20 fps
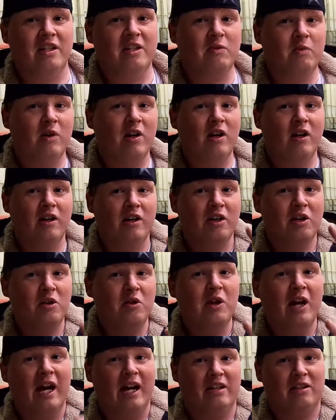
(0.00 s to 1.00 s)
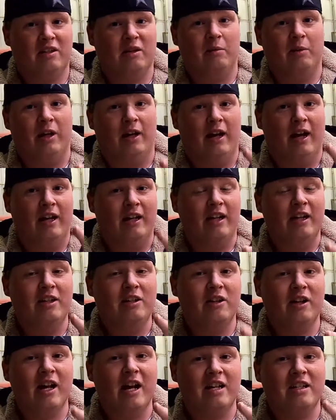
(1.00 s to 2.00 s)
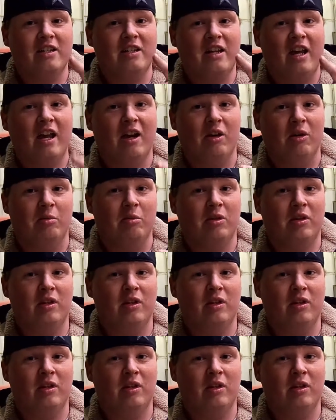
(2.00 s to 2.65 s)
is where you guys come in. I need your guys' help.